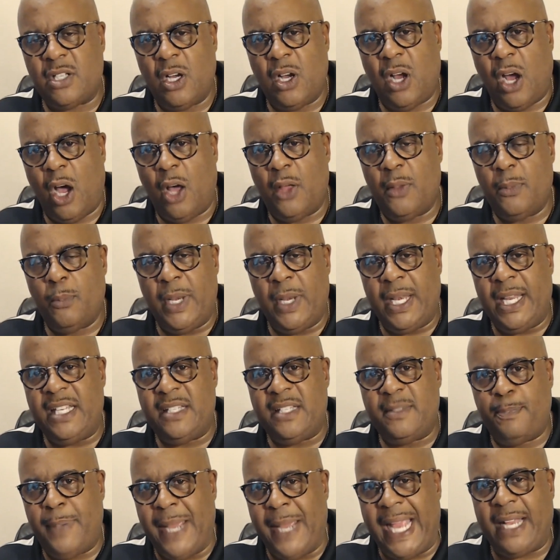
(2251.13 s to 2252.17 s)
when he's
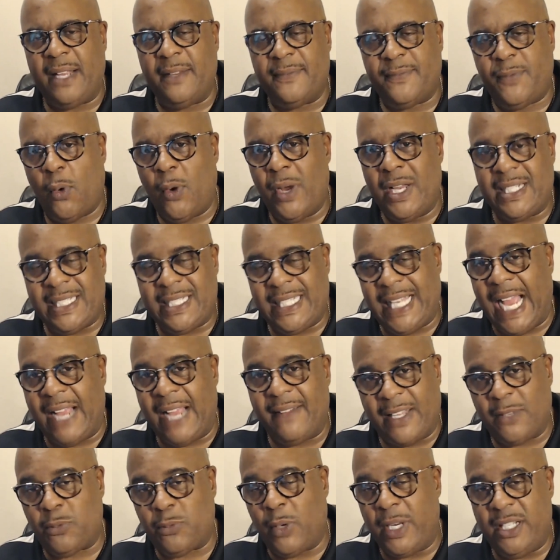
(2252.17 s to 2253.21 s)
begging for his life,
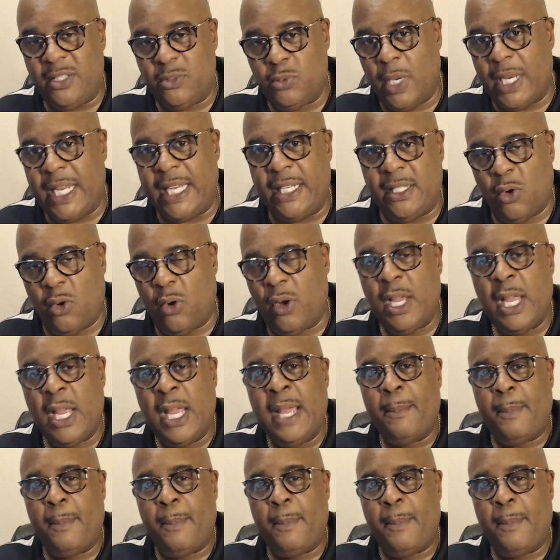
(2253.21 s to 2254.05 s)
that's what he's really doing,